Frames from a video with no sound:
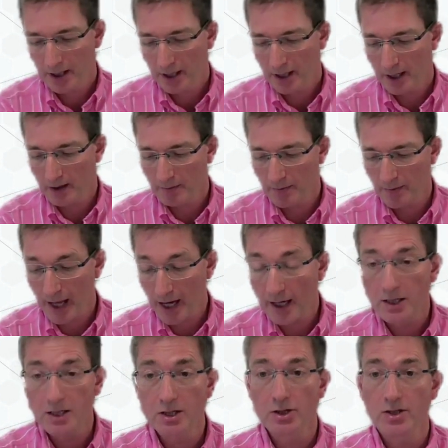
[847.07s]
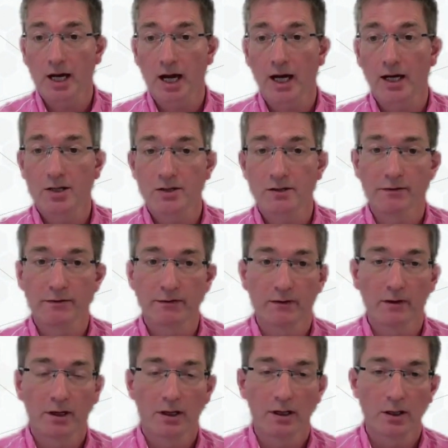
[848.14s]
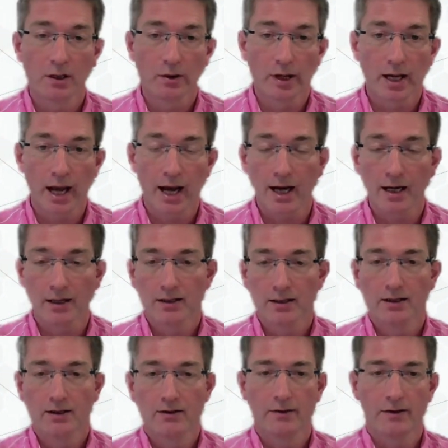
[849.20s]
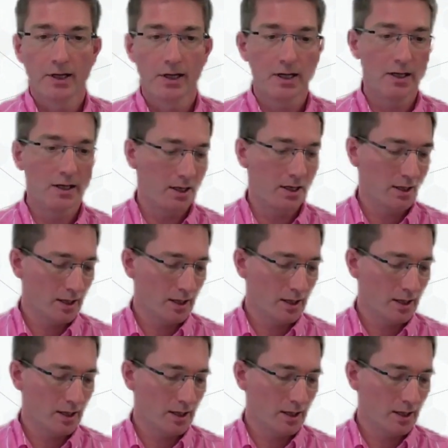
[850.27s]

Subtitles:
then it's just a case of looking at the